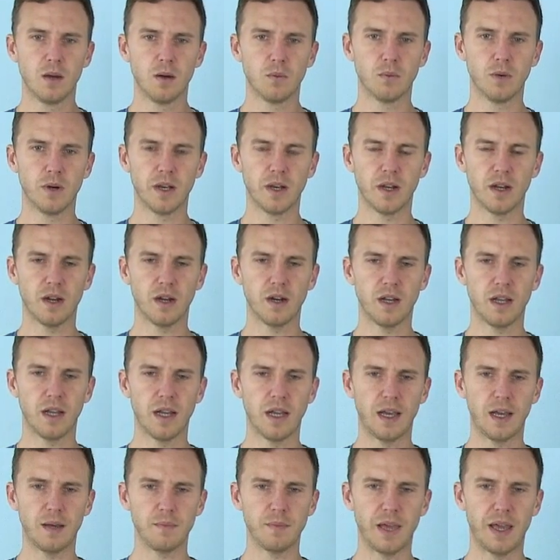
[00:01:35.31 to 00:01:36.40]

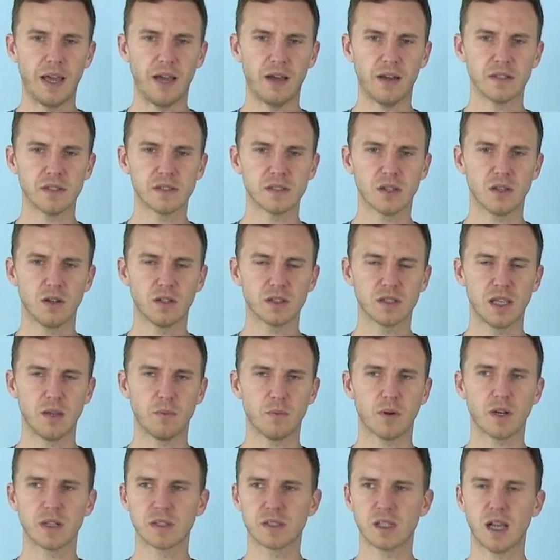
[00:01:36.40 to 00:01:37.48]
How does the whole, and
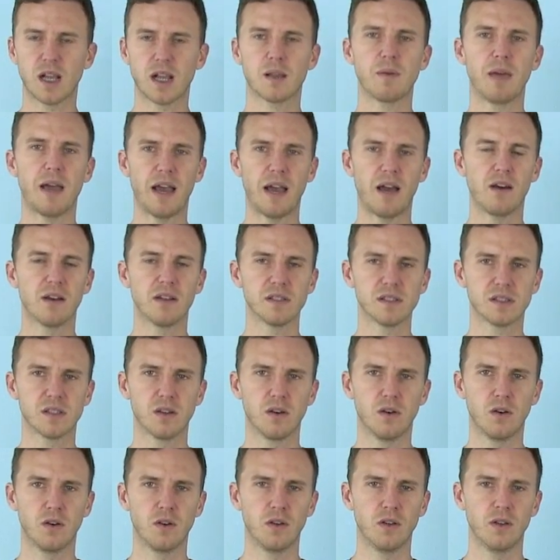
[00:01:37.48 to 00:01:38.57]
we're going to talk about how does the
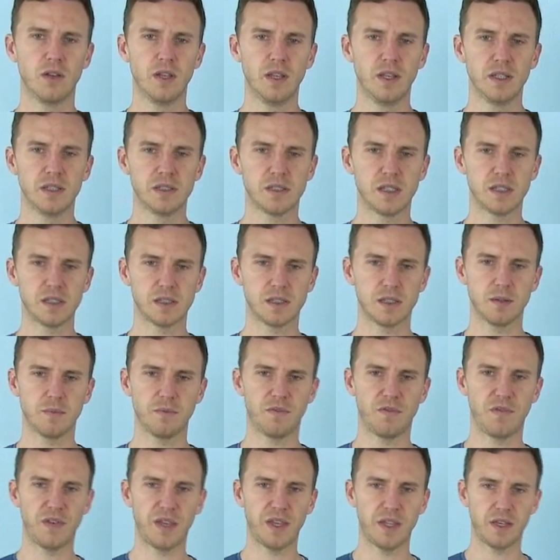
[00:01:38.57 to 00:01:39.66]
whole system
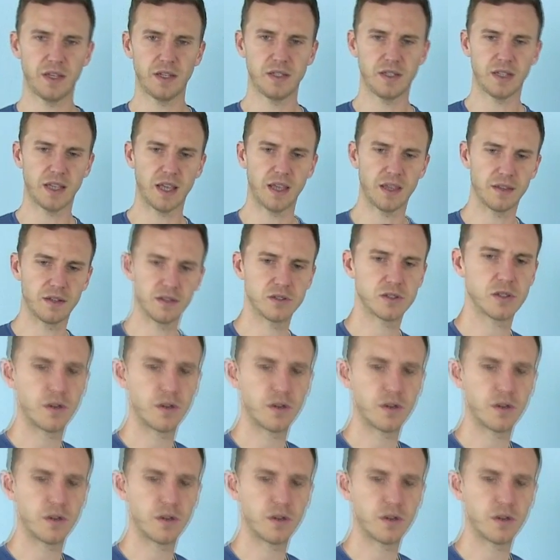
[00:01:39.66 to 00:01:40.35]
fit together.